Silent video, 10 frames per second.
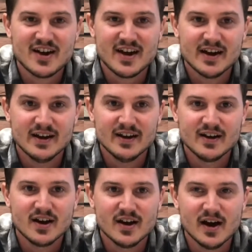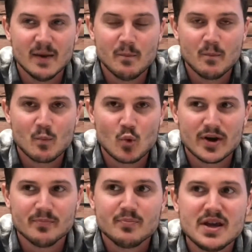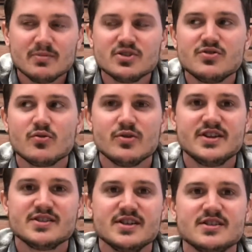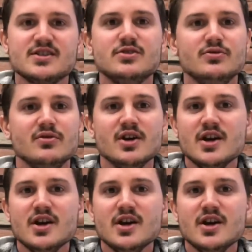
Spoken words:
And when people do the rinse, it's to